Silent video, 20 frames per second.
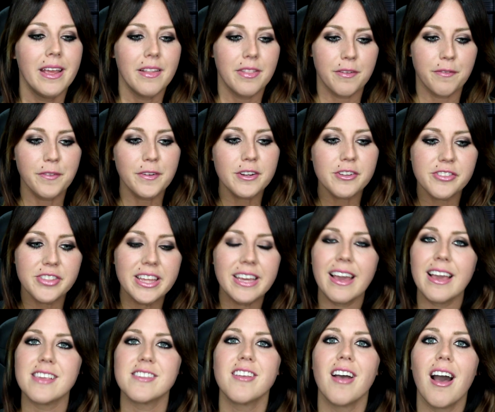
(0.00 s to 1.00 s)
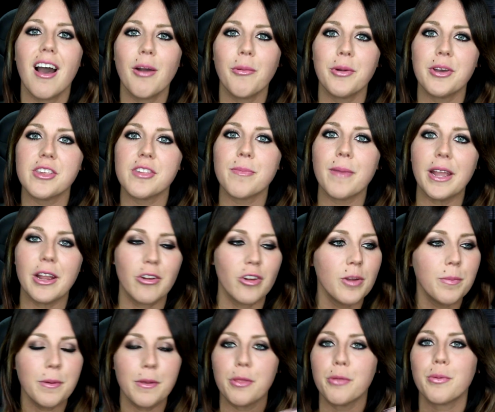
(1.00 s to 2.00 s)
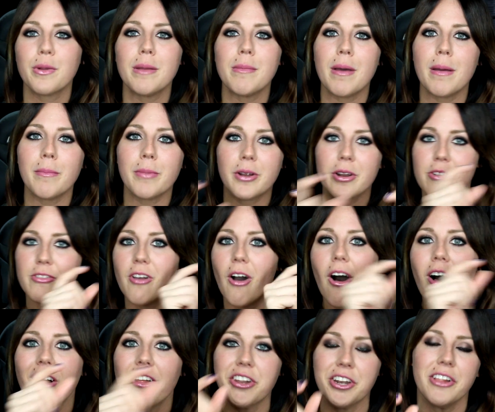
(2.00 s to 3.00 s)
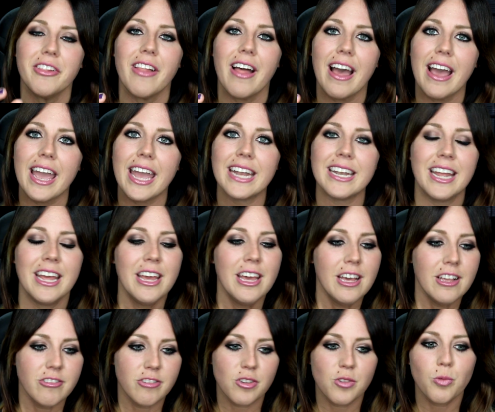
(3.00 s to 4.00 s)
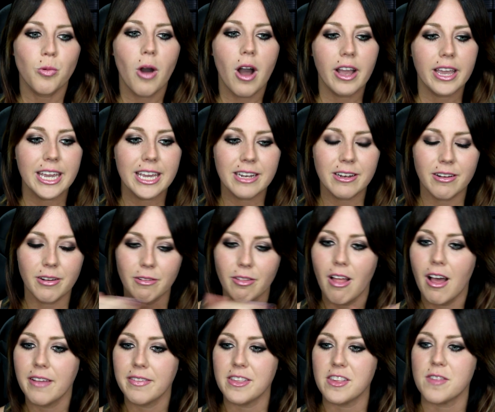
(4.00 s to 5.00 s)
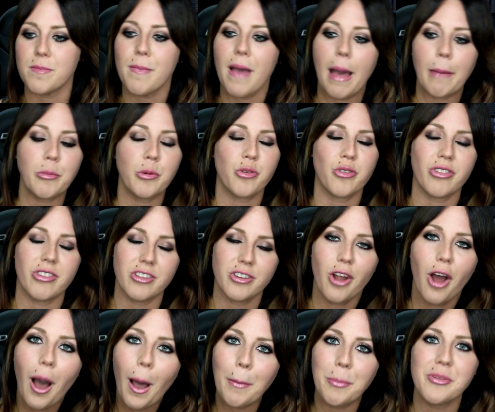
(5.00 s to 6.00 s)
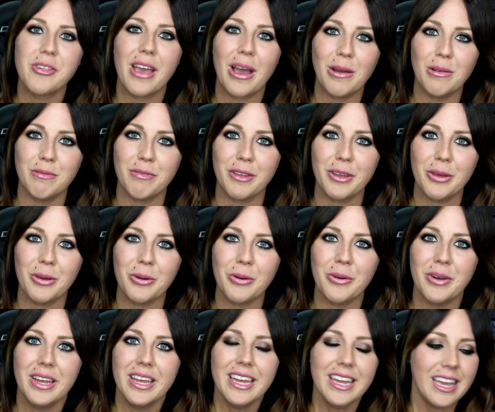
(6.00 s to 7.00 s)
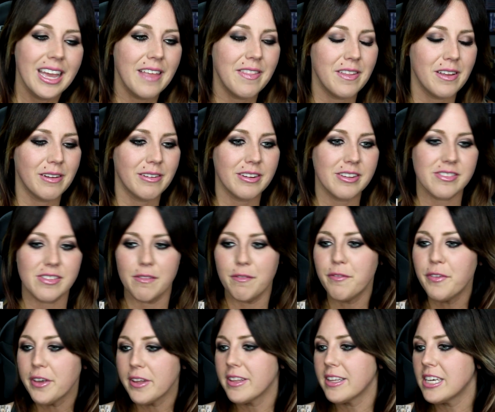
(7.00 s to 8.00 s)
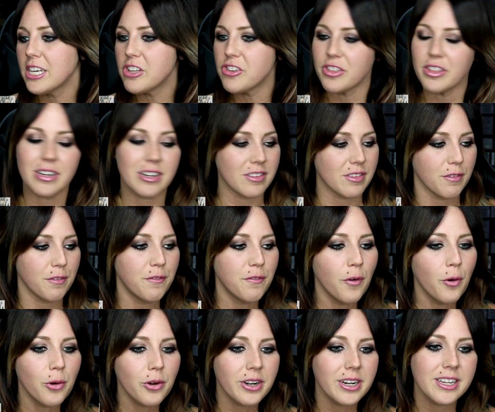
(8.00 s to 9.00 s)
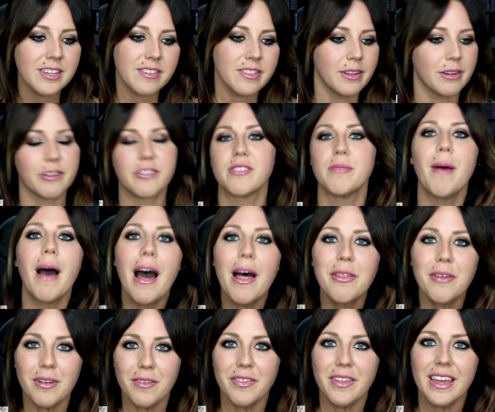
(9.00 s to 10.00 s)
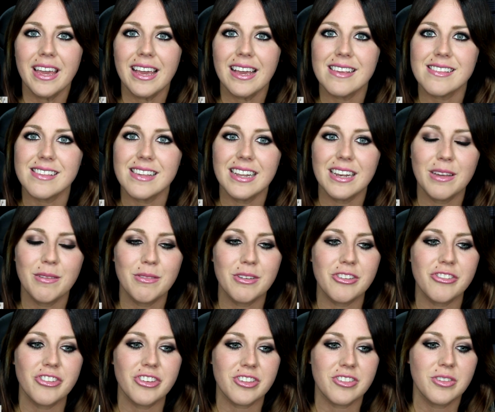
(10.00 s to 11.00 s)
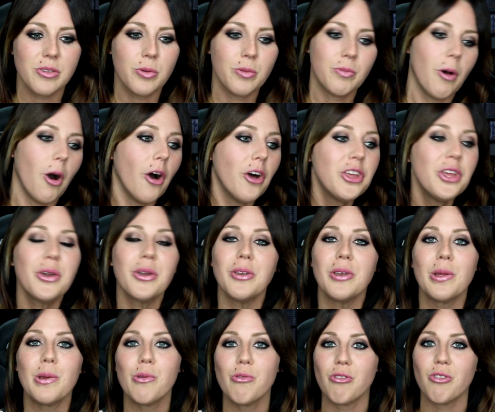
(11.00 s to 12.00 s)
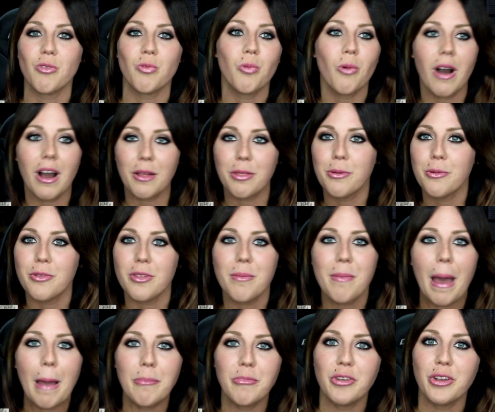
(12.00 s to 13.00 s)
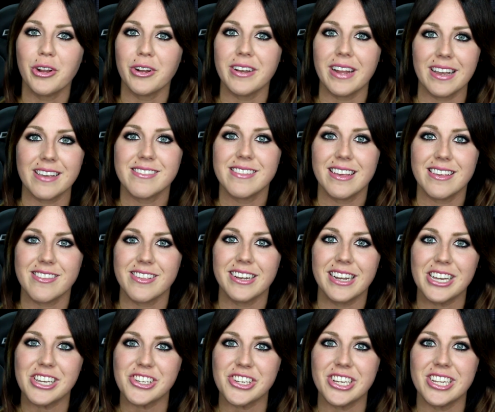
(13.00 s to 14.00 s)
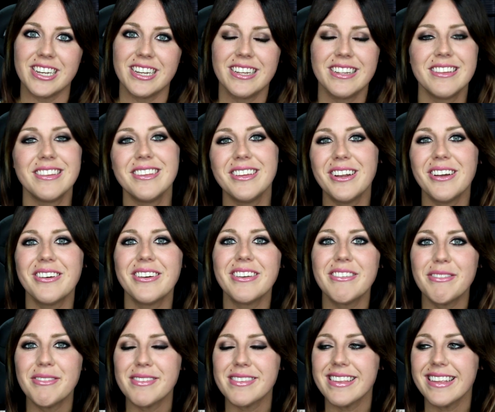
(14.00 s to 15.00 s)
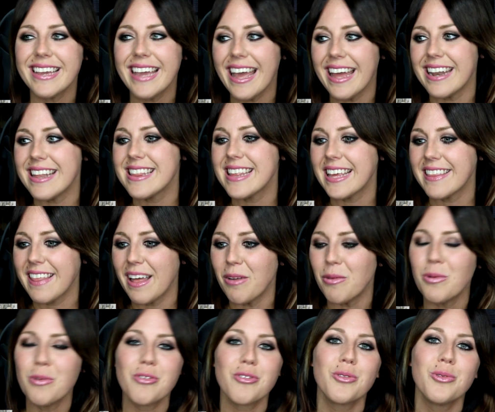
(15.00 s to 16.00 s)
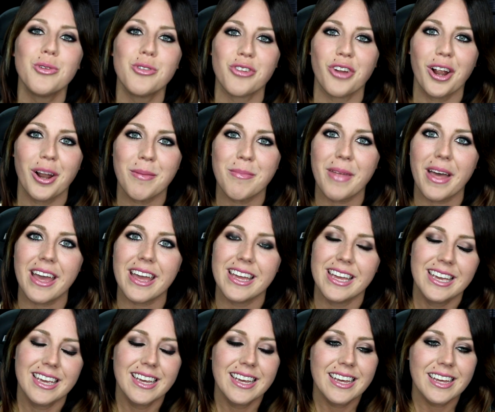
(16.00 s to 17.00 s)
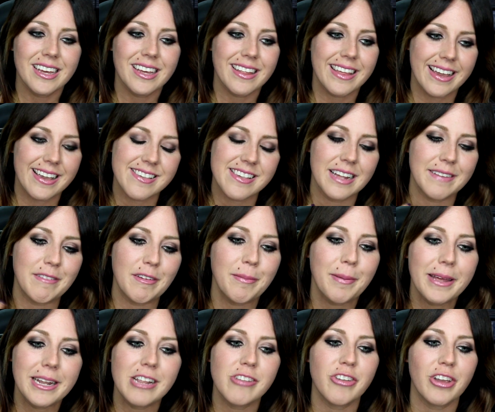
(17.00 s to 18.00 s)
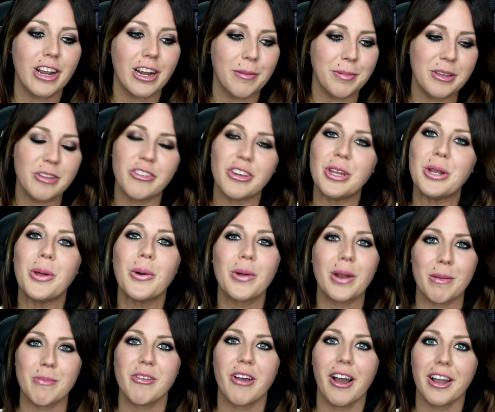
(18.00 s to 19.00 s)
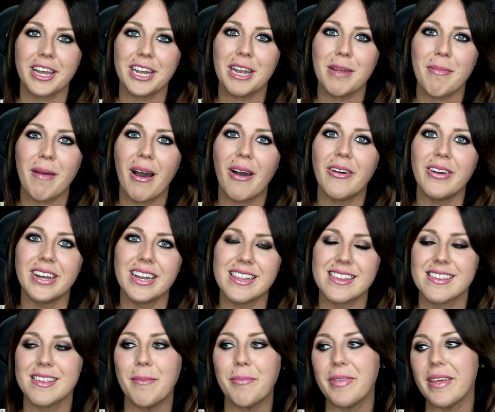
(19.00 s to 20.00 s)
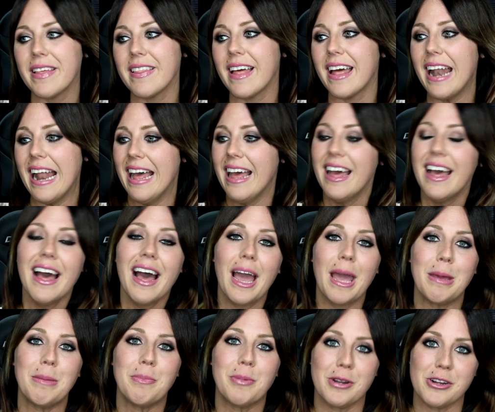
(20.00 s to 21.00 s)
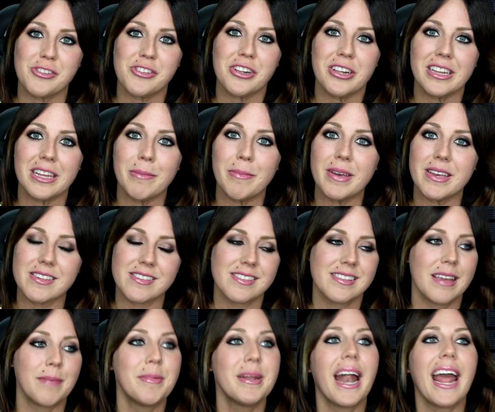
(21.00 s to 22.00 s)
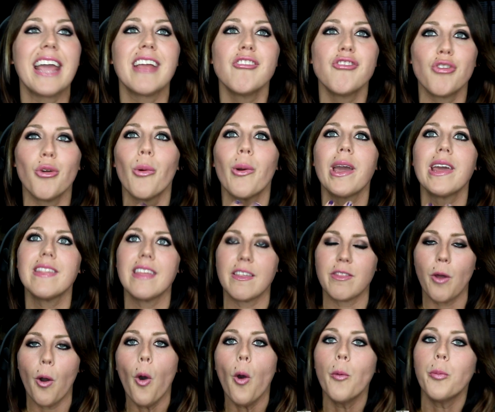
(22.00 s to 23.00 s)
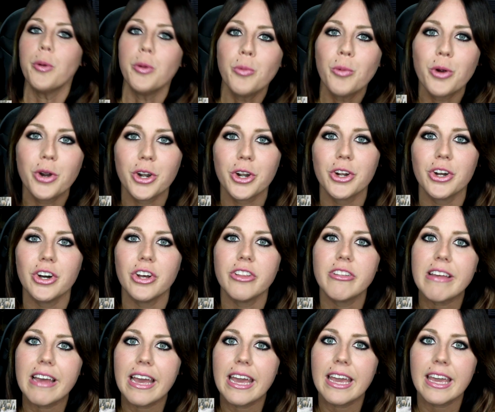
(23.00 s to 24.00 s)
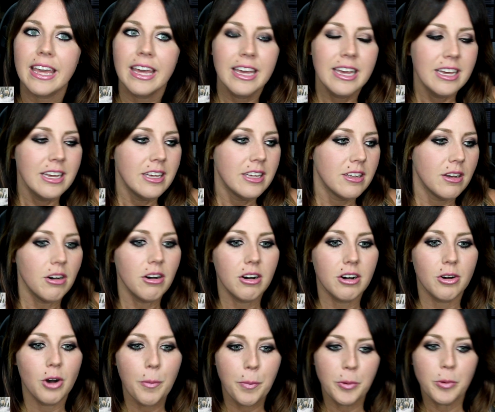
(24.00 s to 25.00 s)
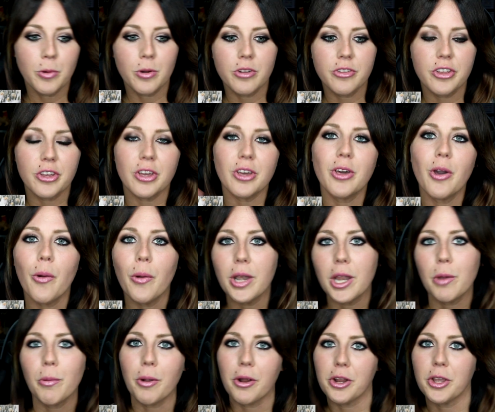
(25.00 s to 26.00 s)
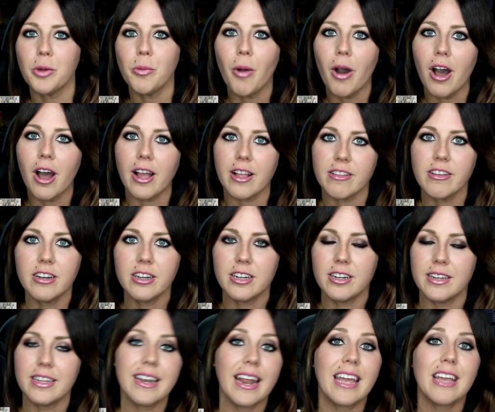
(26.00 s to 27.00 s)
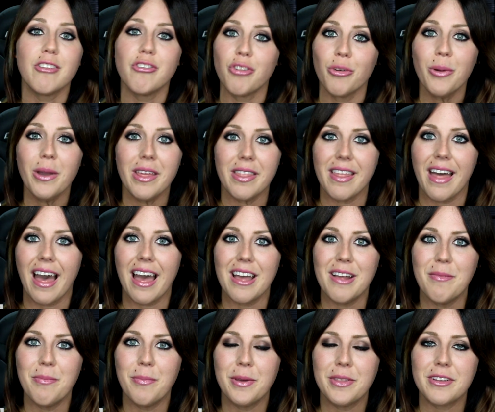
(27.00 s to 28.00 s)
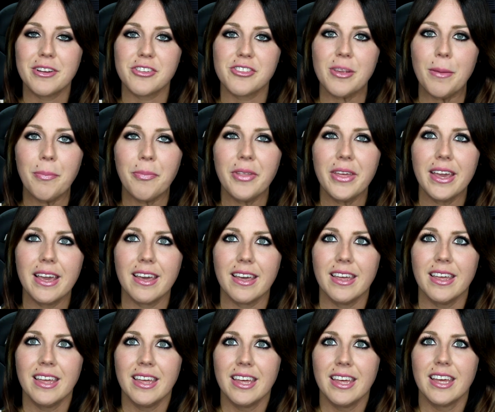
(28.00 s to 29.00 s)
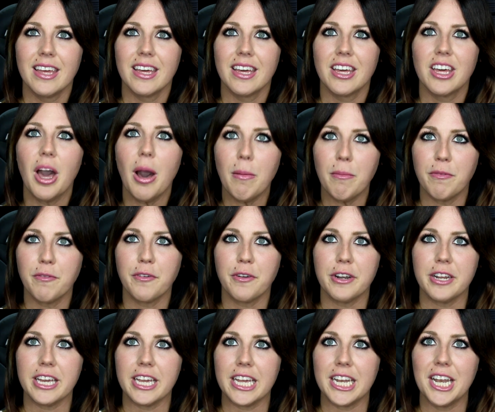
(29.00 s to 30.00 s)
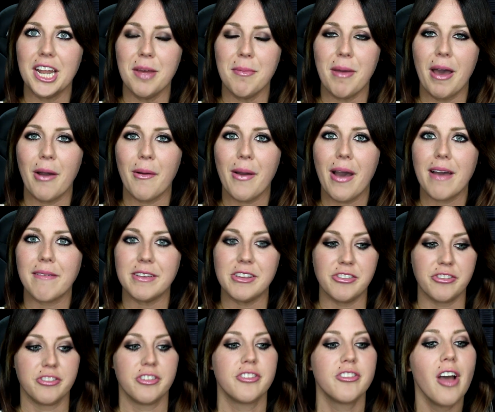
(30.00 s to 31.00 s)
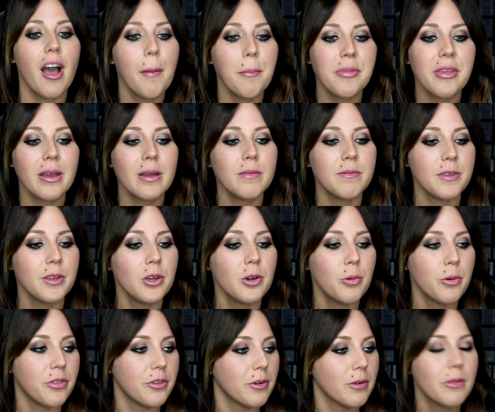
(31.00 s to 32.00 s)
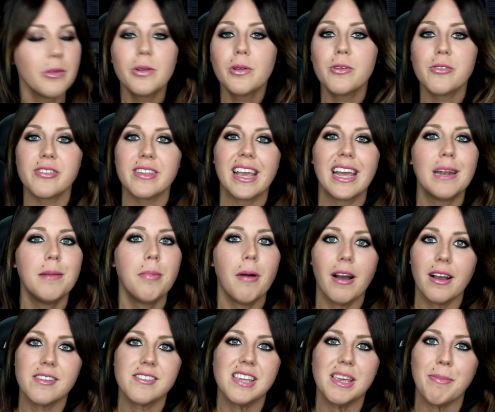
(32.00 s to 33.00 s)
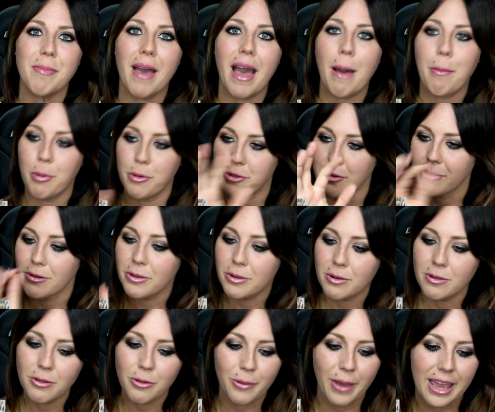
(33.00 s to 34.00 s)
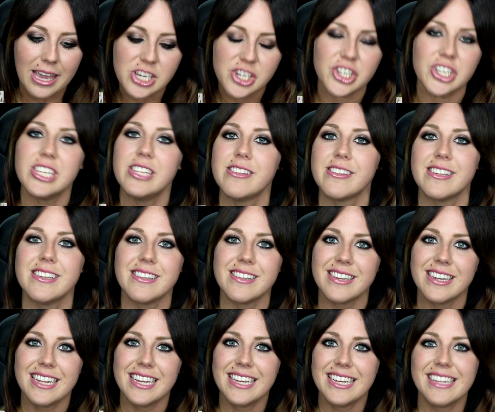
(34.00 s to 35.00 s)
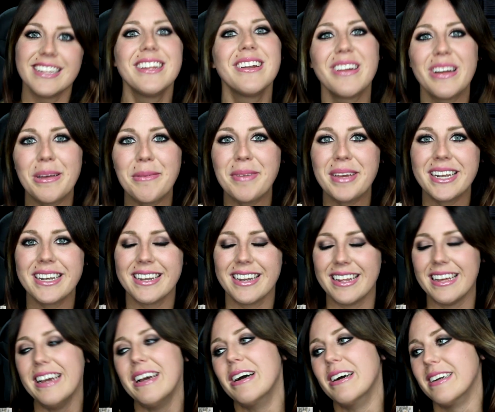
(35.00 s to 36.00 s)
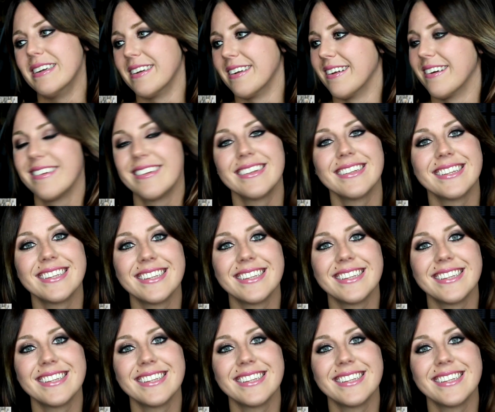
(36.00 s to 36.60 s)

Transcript: The first thing I saw was my group of 3 members all in a line, just walking along this map, which is a top-down view, and there is a village, there's a forest, there are some other things, and it was just, all you can do is just walk through the map to your next destination. You know, it was, again, it's like that old school charm that, like I said, if you played a JRPG, you know what I'm talking about, and it's something that I personally miss. I mean, I enjoy like the open world, like, oh, open world, you can go anywhere you want, and I enjoy that, but there's something comforting about having just a top-down view with your little sandboxy map, with your little locations, and you know what I mean? I don't know.